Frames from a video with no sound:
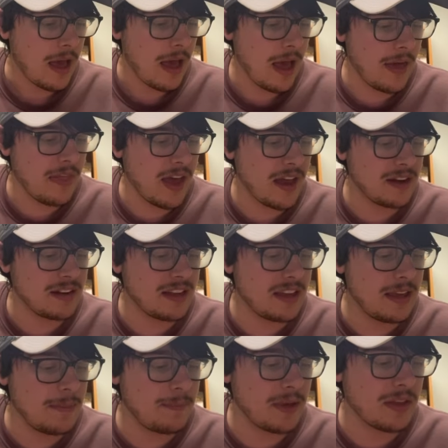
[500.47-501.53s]
and then
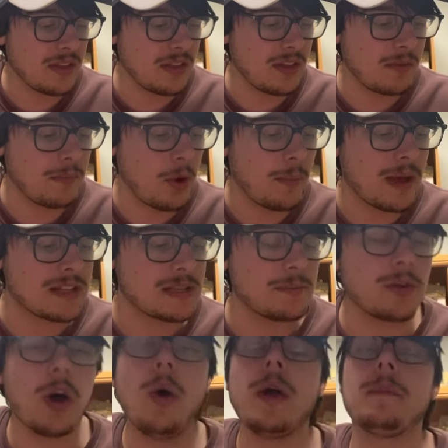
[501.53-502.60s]
keeping the
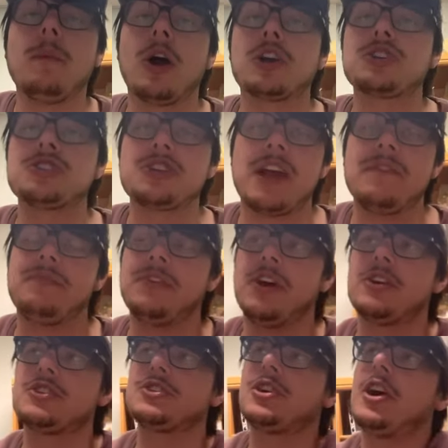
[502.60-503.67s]
momentum going, Mark Scheifele
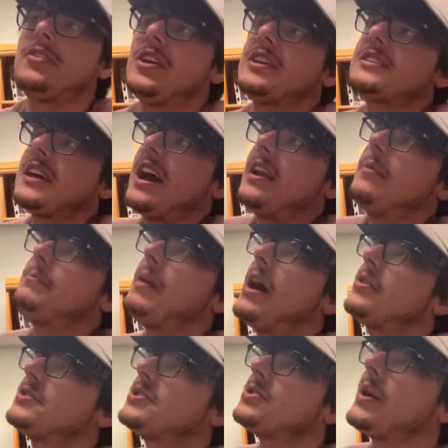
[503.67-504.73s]
on a shot that gets kind of
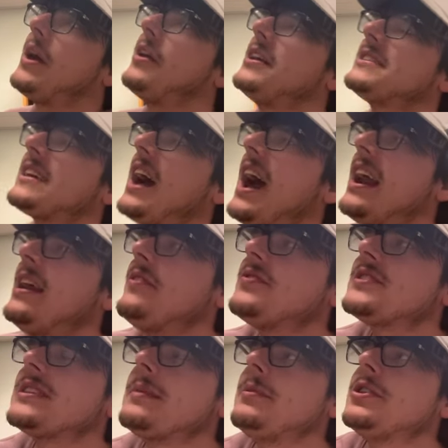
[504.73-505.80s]
bounces around. It's kind of
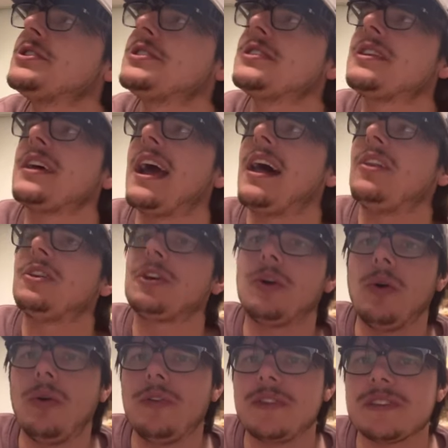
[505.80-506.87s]
similar to the Eller
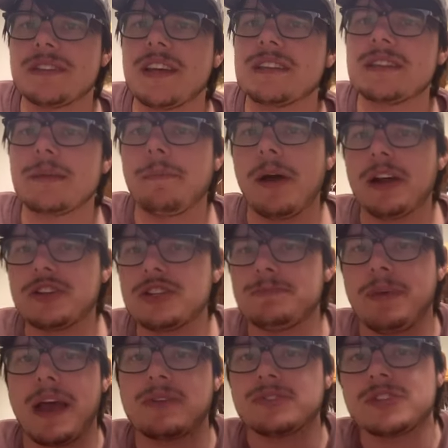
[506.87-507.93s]
goal in the sense that the puck
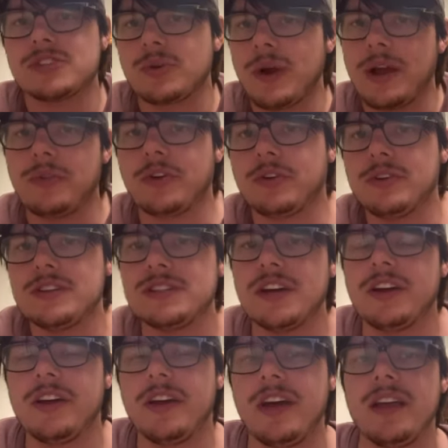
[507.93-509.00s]
just bounces around the crease
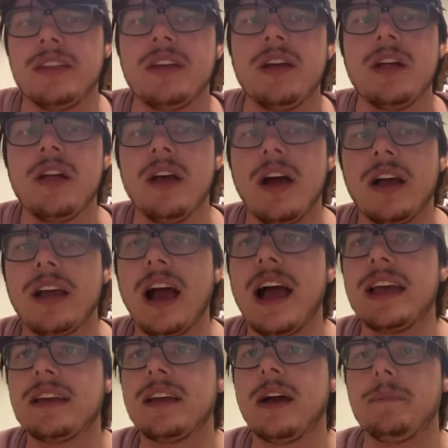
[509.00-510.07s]
area and a
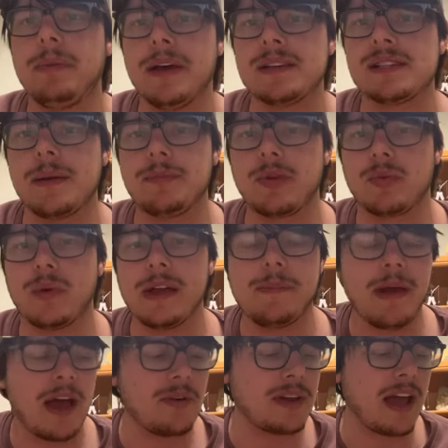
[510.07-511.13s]
guy picks up the
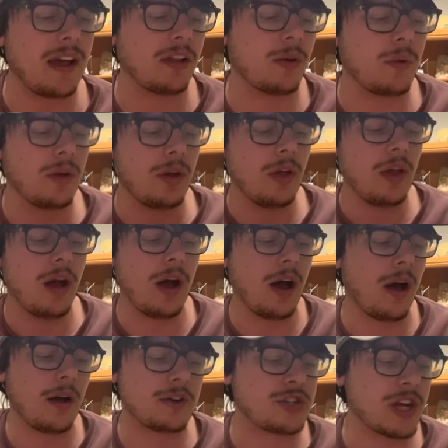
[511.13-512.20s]
rebound. Eller,
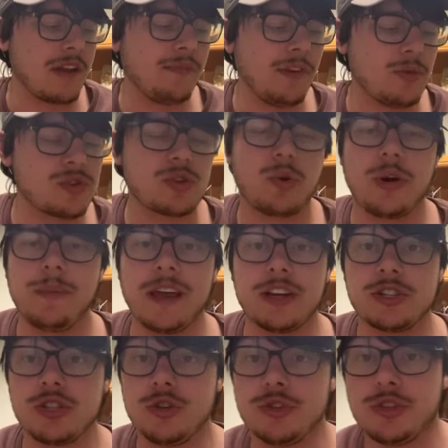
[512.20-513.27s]
uh, Scheifele will score to make a
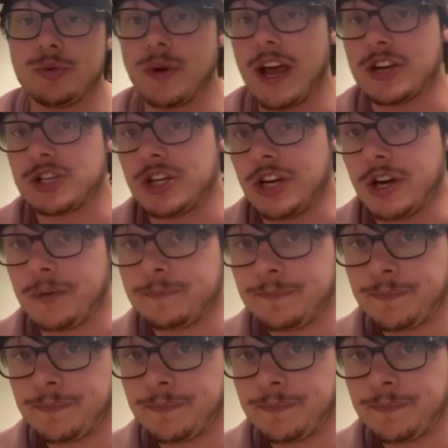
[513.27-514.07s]
2-2 reaction here.